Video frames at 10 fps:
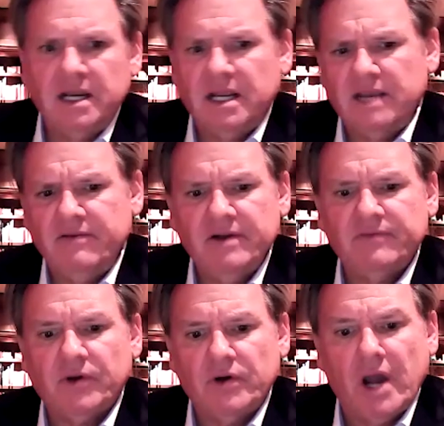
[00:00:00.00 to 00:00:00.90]
even
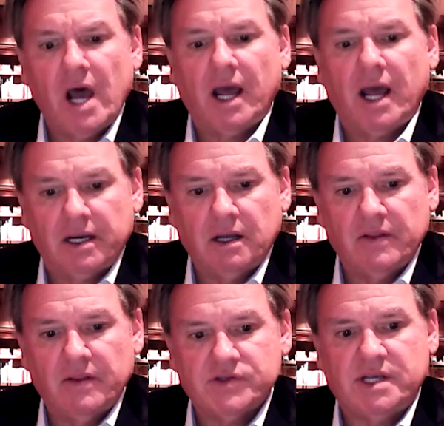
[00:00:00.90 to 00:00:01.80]
if they're not
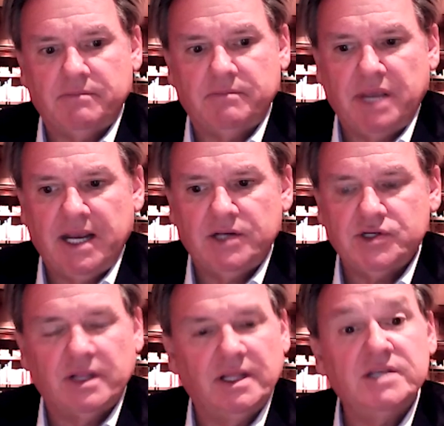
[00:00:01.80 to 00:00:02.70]
on the same
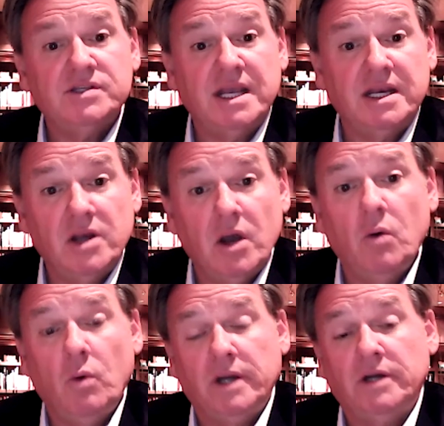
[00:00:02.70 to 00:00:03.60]
page, at least they know
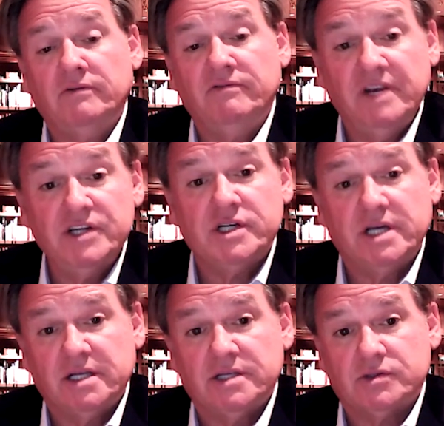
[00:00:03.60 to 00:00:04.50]
what your
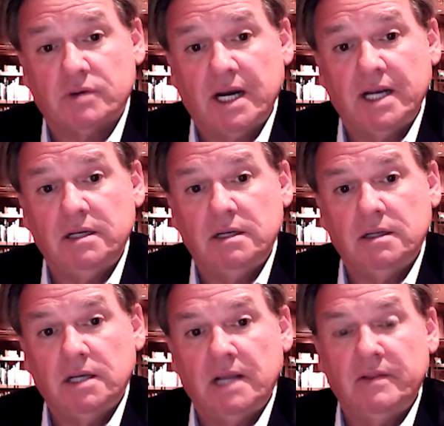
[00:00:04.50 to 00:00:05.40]
vision is, right?
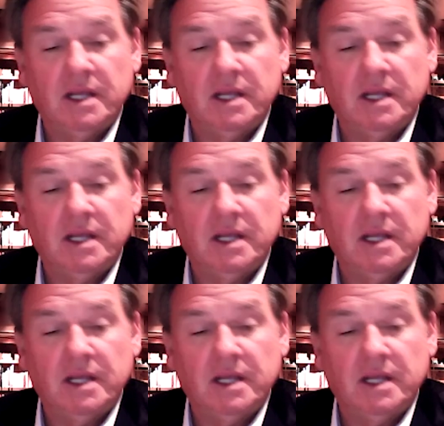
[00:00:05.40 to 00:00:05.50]
And